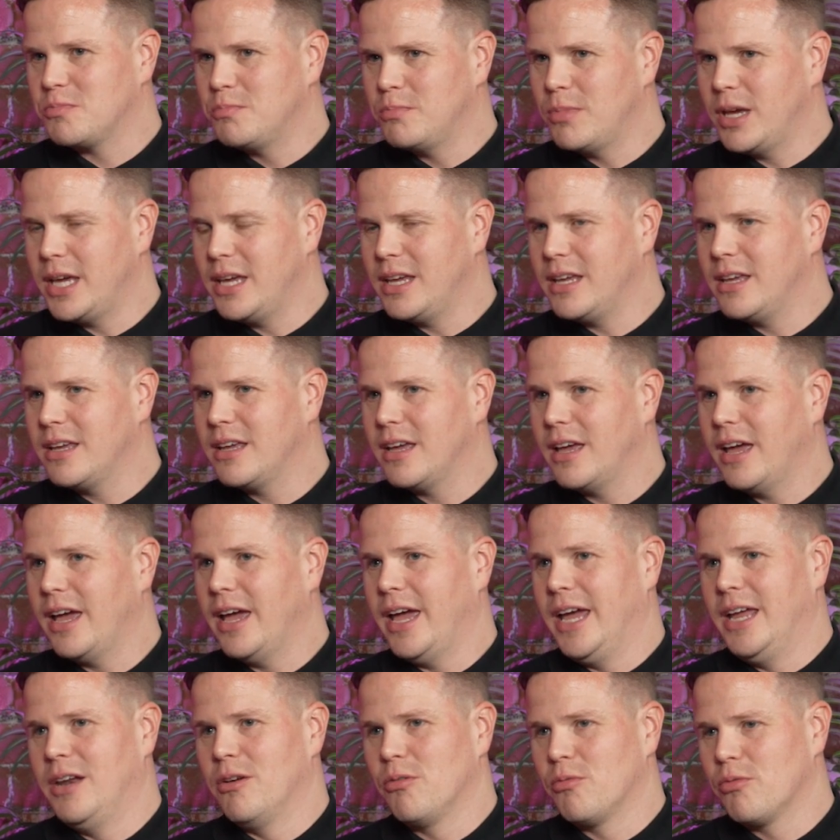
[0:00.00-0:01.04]
me
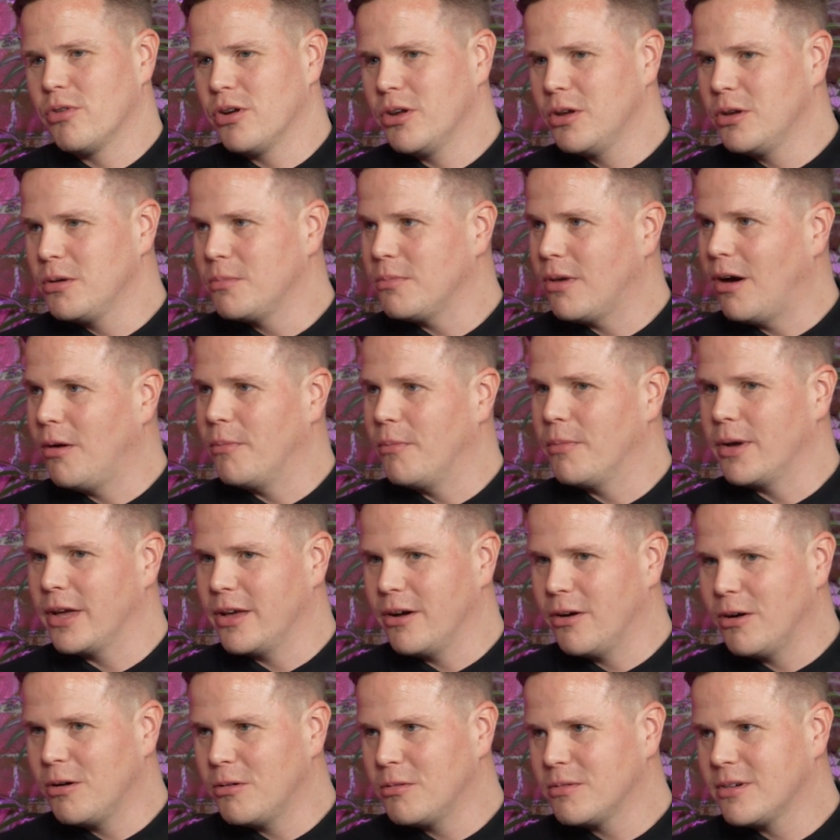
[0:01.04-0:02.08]
in a room on my
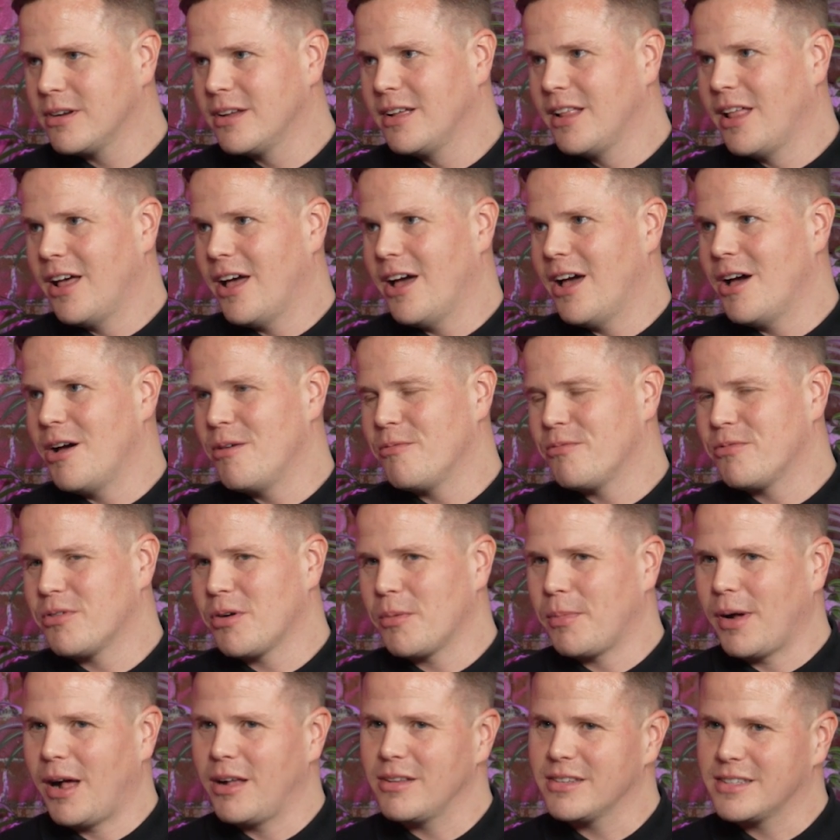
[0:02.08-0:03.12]
own for
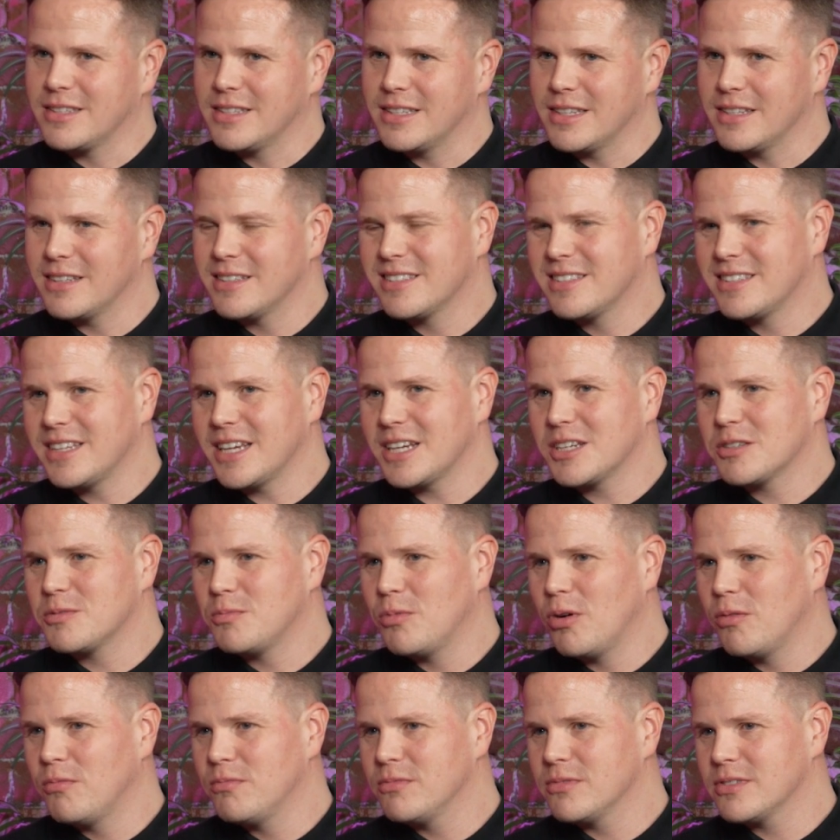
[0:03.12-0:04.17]
about 6
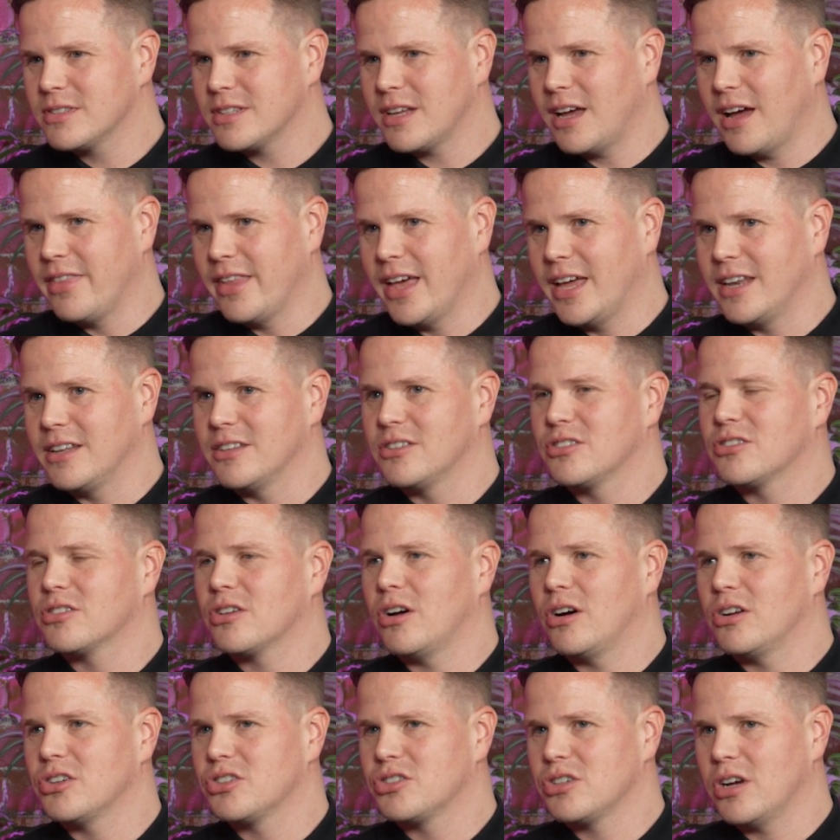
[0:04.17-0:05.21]
months, and then
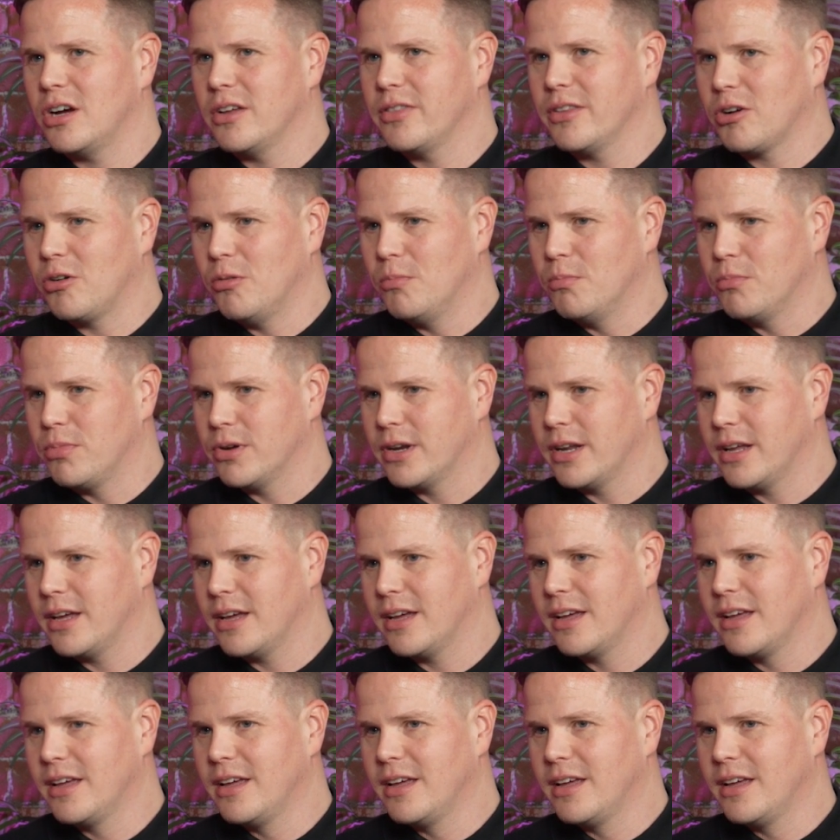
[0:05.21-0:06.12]
Scott joined the company